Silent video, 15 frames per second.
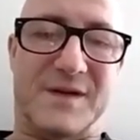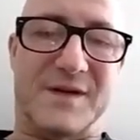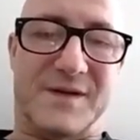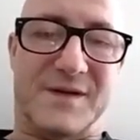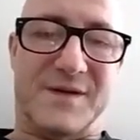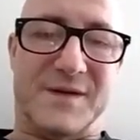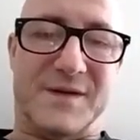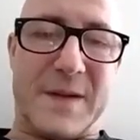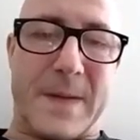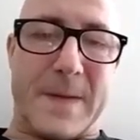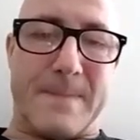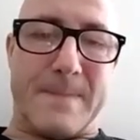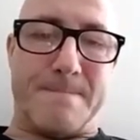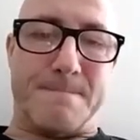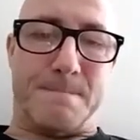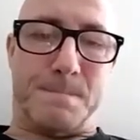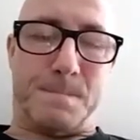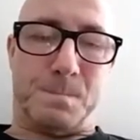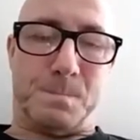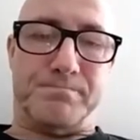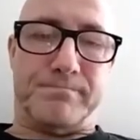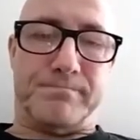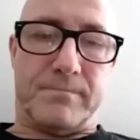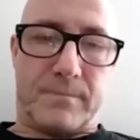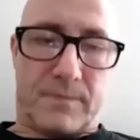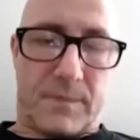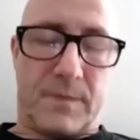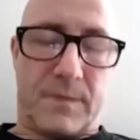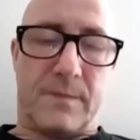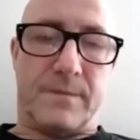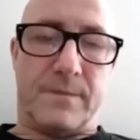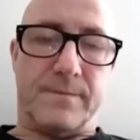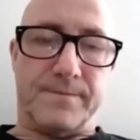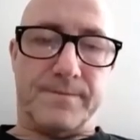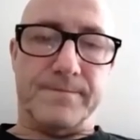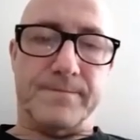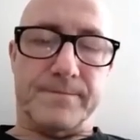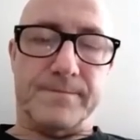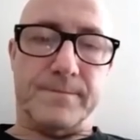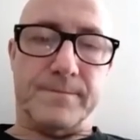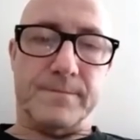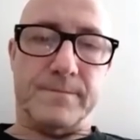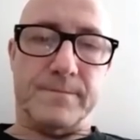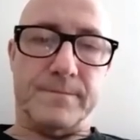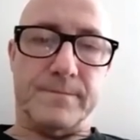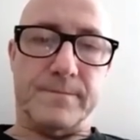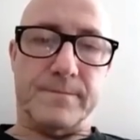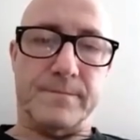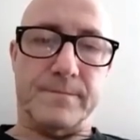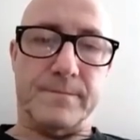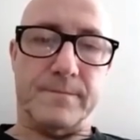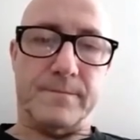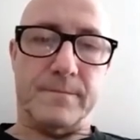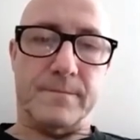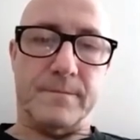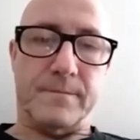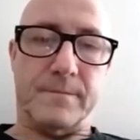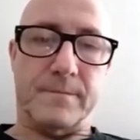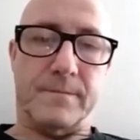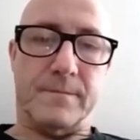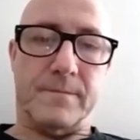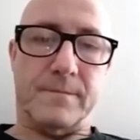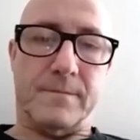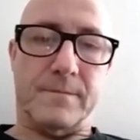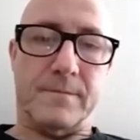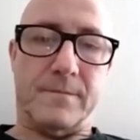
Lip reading: [no speech]